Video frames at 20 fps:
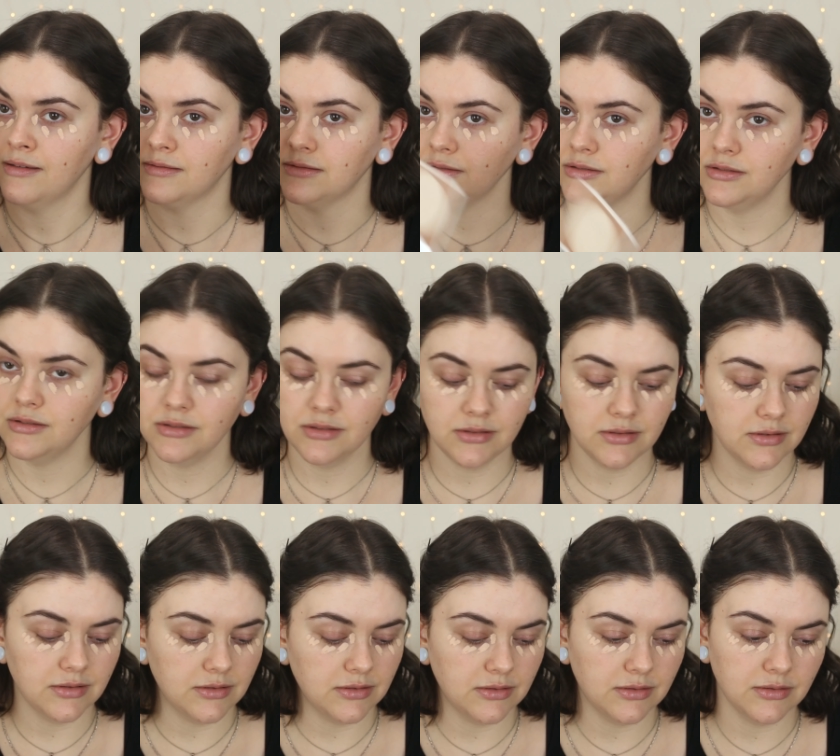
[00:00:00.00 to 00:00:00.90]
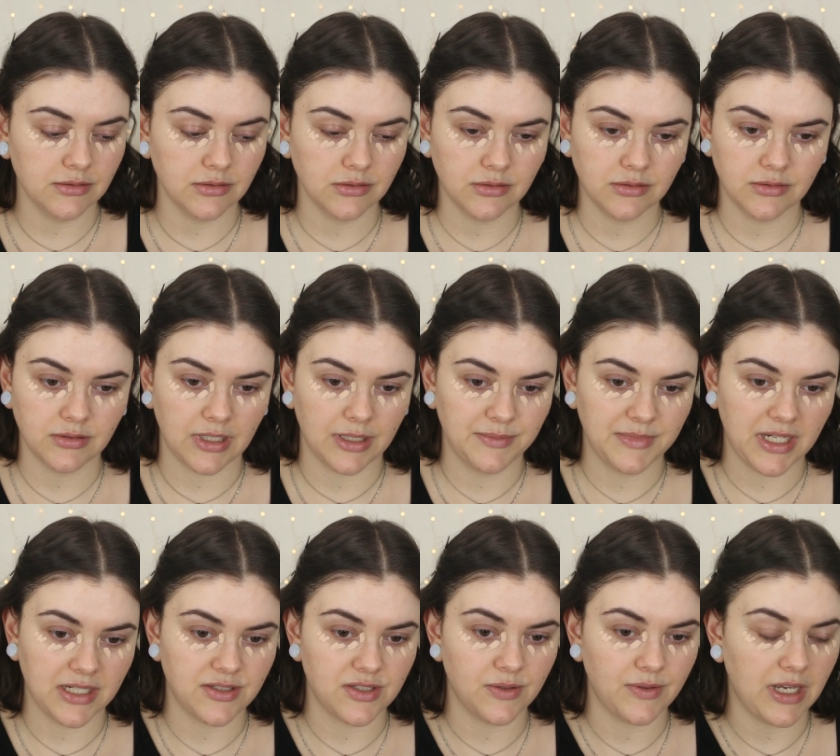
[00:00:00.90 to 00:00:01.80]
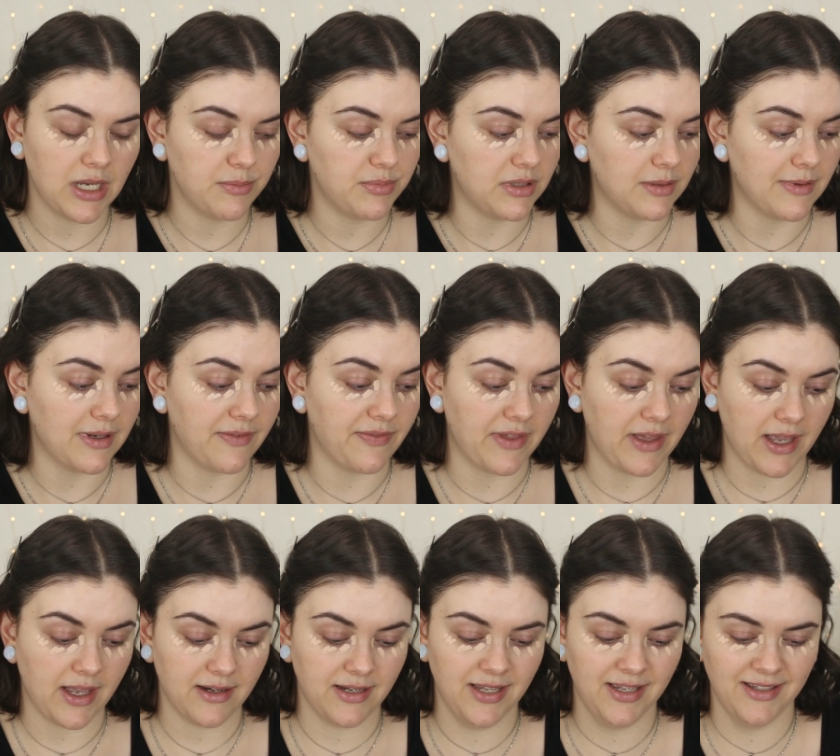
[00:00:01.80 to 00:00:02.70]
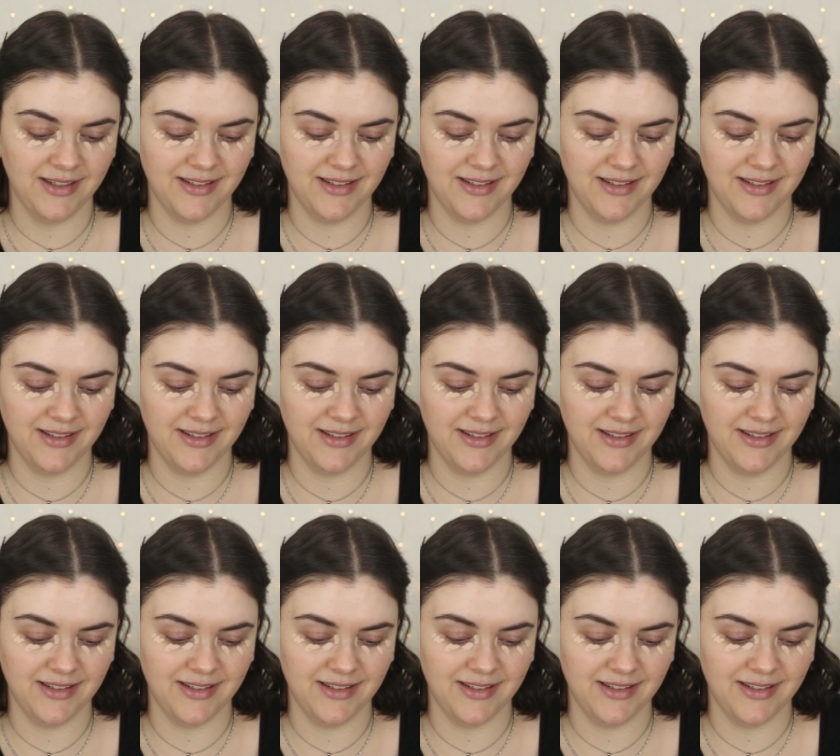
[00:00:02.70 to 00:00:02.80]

Ooh, I'm not too happy about that.